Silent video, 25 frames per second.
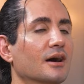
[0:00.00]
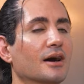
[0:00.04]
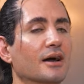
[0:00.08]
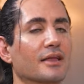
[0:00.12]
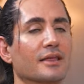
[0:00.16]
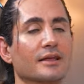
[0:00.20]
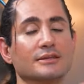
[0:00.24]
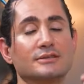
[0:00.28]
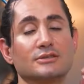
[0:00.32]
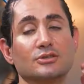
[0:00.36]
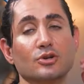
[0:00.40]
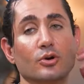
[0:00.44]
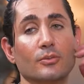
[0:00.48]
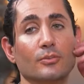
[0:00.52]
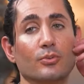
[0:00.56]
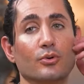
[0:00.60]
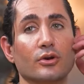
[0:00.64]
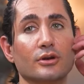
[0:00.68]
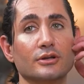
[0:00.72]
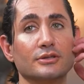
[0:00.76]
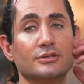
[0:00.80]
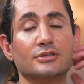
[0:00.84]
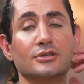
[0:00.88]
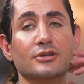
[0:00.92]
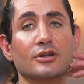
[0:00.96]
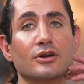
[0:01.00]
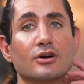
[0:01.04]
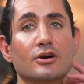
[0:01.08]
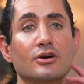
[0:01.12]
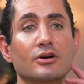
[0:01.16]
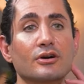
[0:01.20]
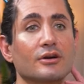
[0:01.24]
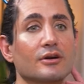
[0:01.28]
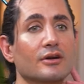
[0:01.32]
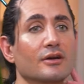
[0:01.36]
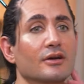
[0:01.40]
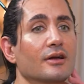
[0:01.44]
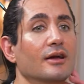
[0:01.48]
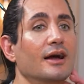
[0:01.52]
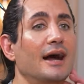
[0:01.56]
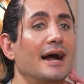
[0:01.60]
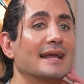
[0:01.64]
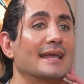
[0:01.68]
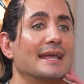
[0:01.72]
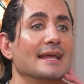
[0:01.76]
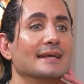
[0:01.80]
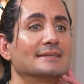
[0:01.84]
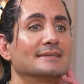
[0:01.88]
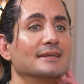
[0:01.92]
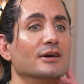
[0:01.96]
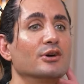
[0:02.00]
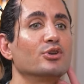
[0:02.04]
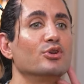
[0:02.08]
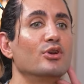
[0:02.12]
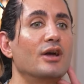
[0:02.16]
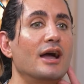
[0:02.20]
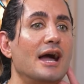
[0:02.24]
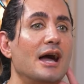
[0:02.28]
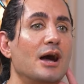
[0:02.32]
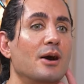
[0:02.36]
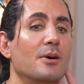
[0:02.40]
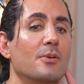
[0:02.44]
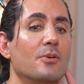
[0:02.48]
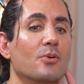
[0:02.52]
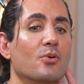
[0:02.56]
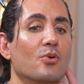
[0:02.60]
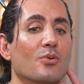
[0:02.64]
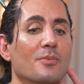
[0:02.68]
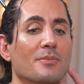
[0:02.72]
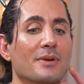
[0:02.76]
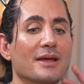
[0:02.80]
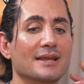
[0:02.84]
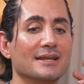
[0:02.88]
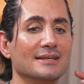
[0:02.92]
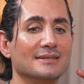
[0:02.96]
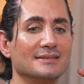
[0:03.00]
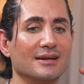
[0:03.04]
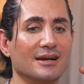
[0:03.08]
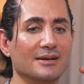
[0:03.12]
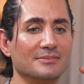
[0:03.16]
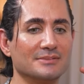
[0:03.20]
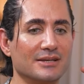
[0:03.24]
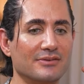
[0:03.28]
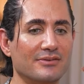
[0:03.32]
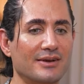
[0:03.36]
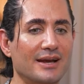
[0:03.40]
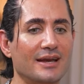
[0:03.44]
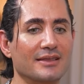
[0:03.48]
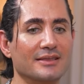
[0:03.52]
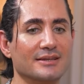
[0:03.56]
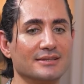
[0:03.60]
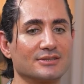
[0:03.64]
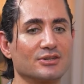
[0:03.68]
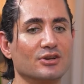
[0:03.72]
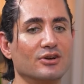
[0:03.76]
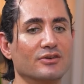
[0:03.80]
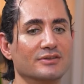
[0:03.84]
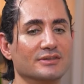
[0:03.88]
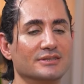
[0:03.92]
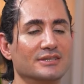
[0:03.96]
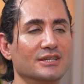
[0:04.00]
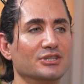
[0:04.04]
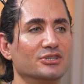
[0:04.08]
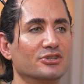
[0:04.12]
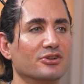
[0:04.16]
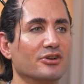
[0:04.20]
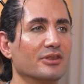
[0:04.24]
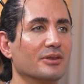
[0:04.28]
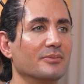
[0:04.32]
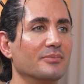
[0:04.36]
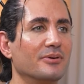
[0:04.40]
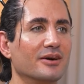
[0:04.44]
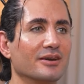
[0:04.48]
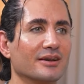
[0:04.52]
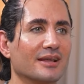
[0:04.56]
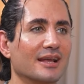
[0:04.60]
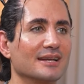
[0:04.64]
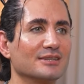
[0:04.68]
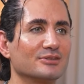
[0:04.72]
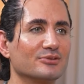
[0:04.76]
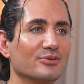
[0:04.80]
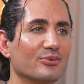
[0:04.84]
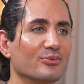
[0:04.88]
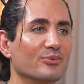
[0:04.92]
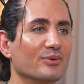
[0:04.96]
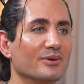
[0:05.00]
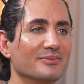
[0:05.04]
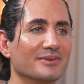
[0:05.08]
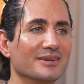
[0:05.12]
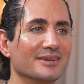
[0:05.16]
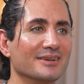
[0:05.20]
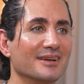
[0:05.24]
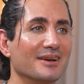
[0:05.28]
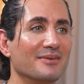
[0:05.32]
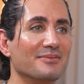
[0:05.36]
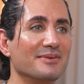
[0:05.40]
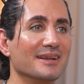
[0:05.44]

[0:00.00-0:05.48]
God, that's so important to know. Mm-hmm. I can't tell you how many times I've had this conversation on the podcast with women.